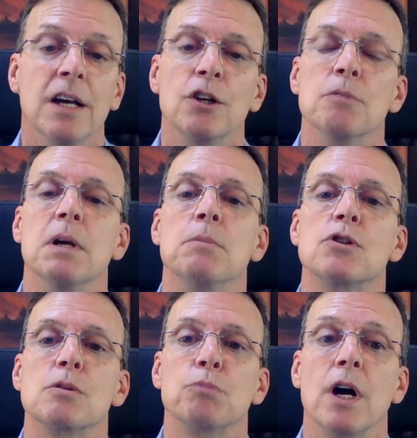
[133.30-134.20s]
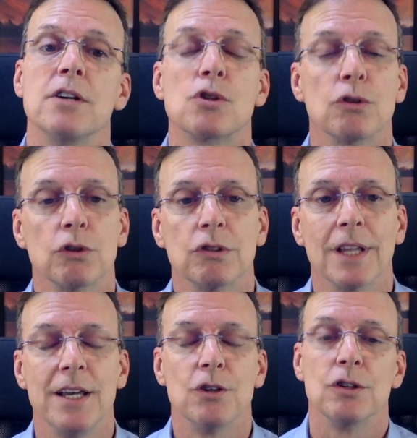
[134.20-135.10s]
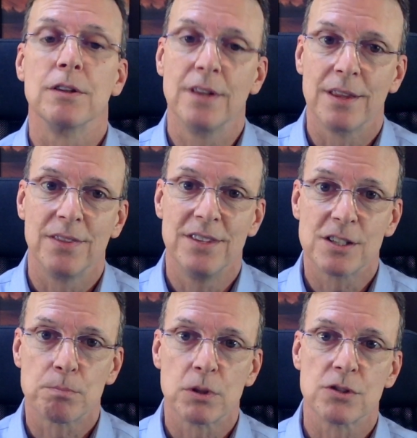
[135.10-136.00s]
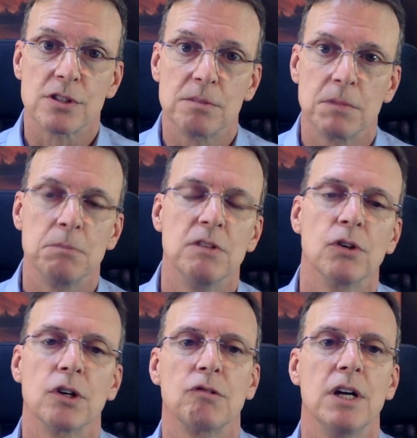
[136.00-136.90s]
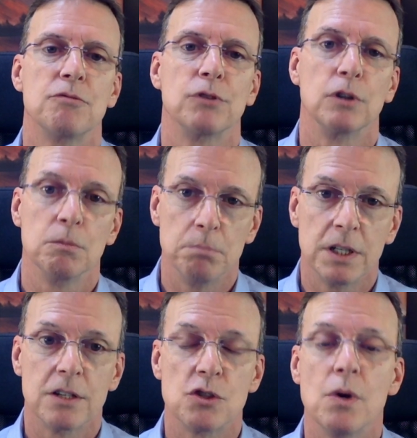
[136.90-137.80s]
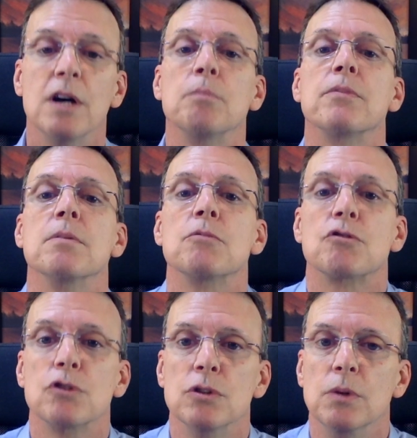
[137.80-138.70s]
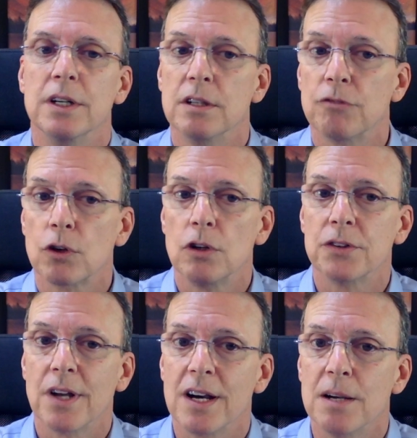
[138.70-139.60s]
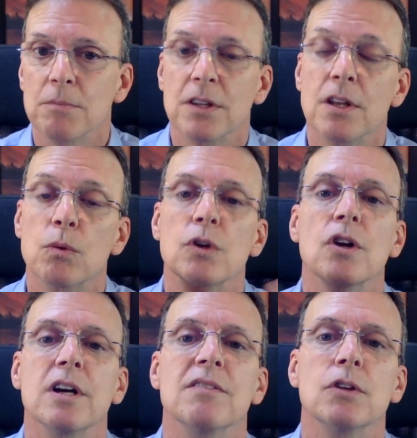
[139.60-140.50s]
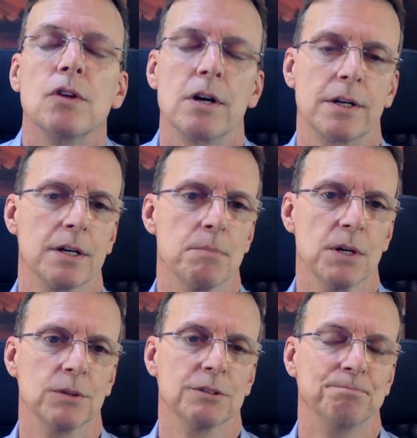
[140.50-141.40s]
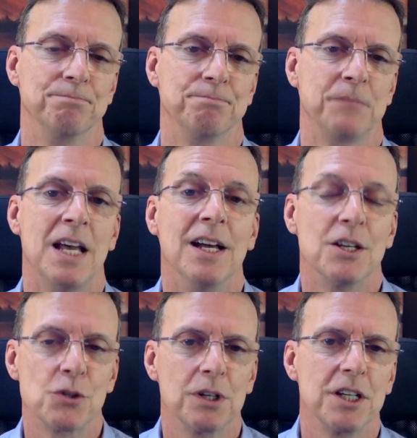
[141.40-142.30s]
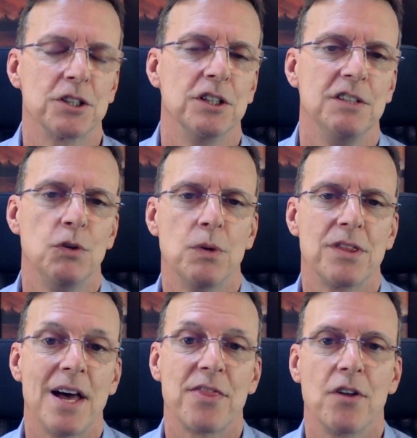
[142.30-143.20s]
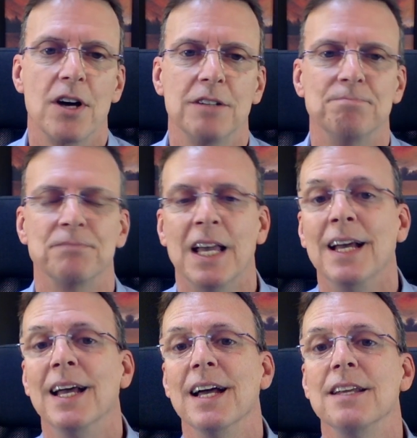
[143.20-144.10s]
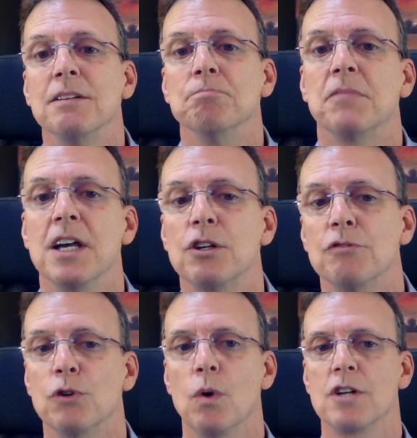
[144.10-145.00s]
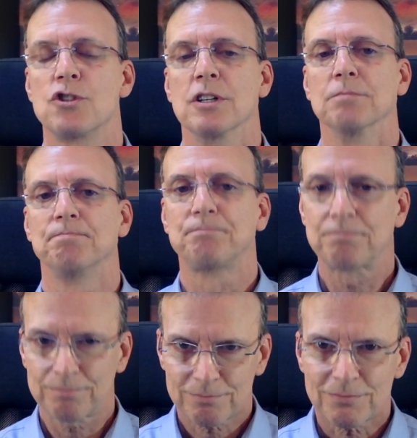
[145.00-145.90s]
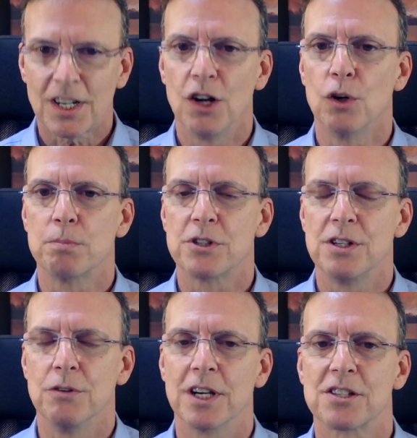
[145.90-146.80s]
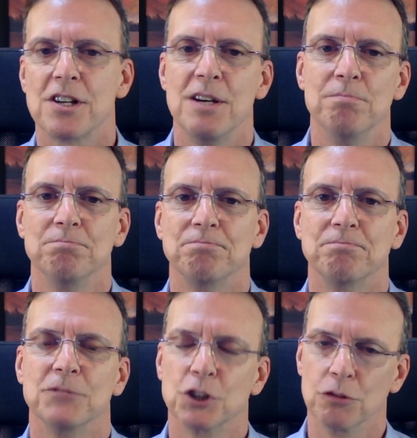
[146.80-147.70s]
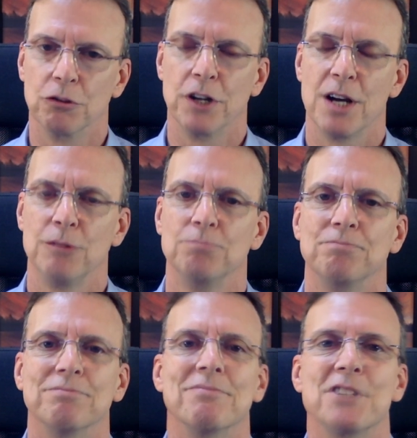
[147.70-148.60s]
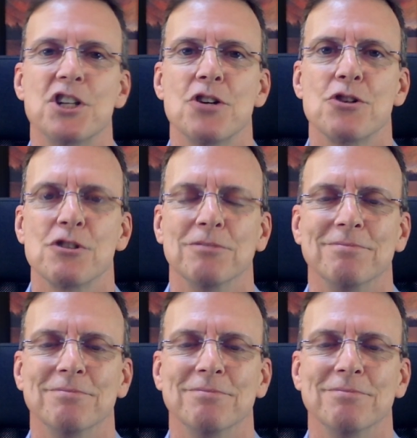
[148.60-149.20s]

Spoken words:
You may be surprised to learn later that this person may be very grateful because you helped them through a difficult time that they were not even talking about. So I'd like to leave you with that thought, and thank you for watching. I hope to see you next time. So for now, cheers.